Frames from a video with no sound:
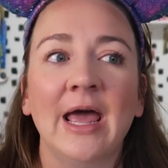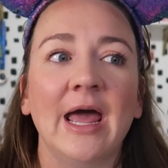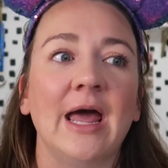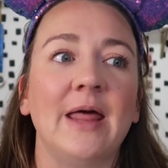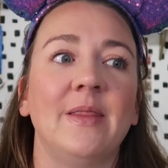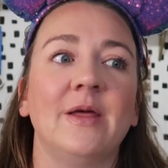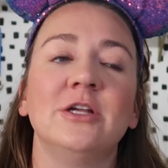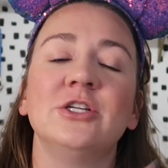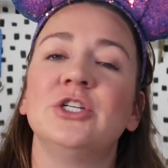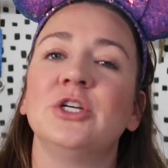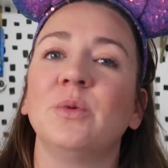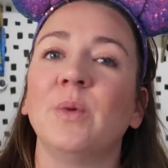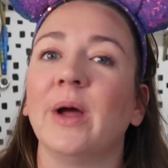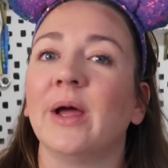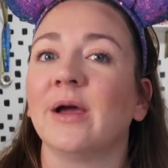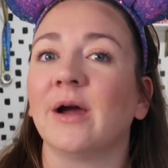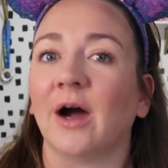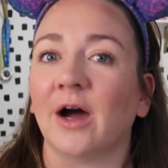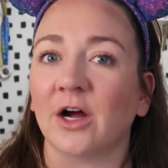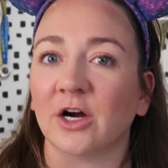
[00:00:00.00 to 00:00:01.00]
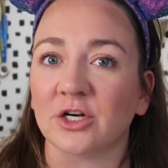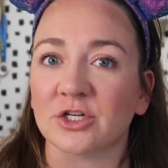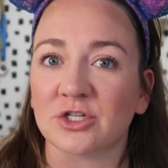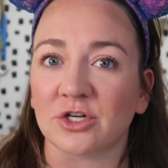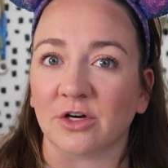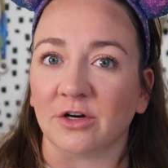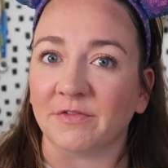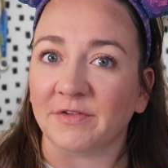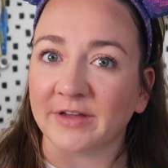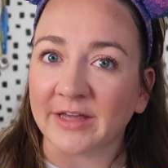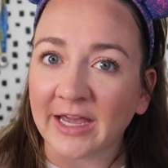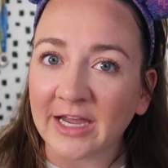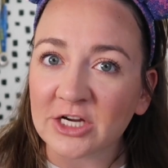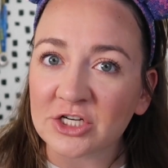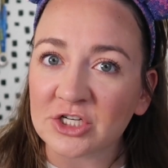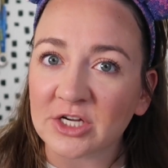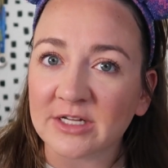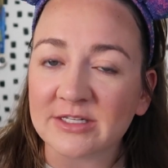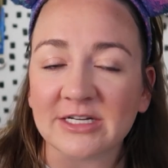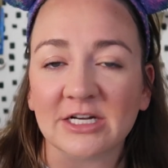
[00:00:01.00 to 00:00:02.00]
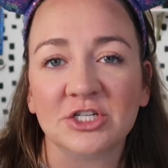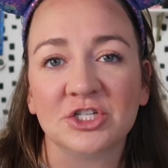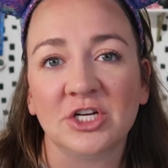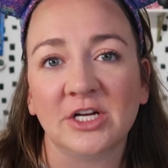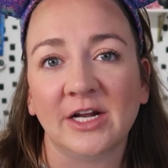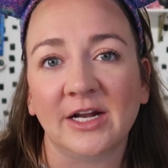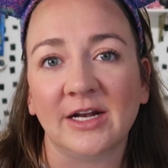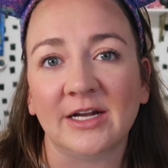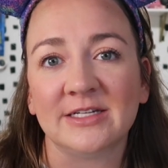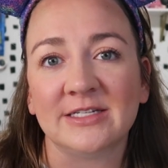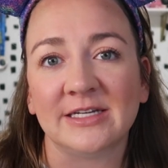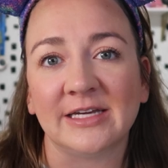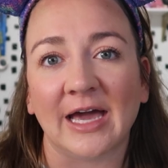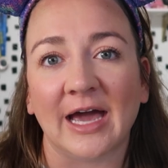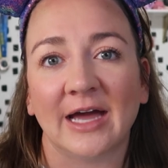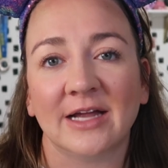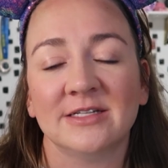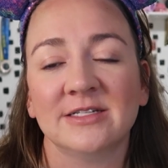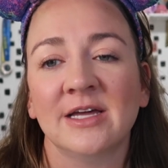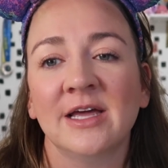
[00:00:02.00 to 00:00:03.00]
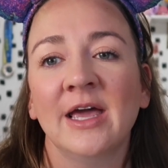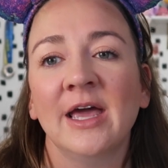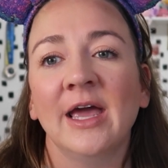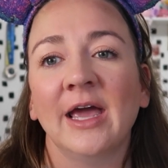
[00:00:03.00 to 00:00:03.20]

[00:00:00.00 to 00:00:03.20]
and then she went and got her certifications that she needed to get